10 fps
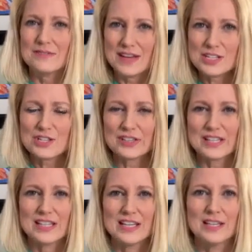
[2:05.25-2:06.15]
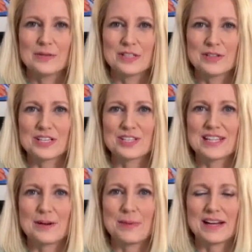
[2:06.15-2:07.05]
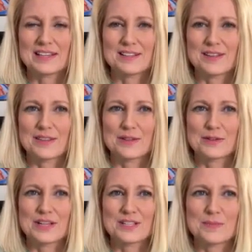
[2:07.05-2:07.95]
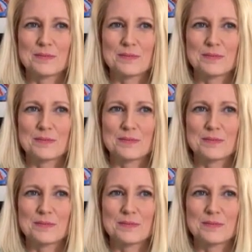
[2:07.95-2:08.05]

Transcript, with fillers: And eventually, we do get you down back into the 30s.